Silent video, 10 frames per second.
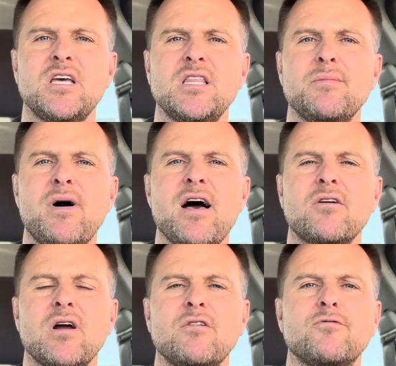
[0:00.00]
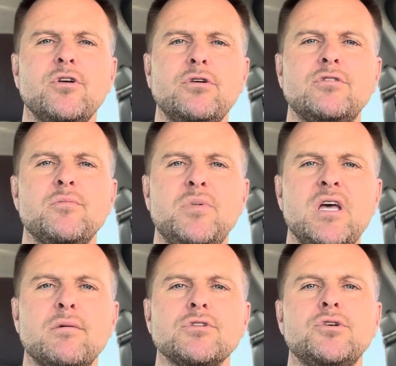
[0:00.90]
in the background for you to
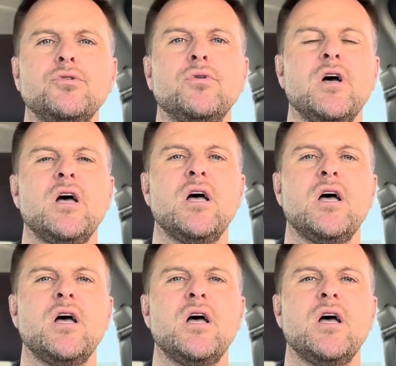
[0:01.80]
be able to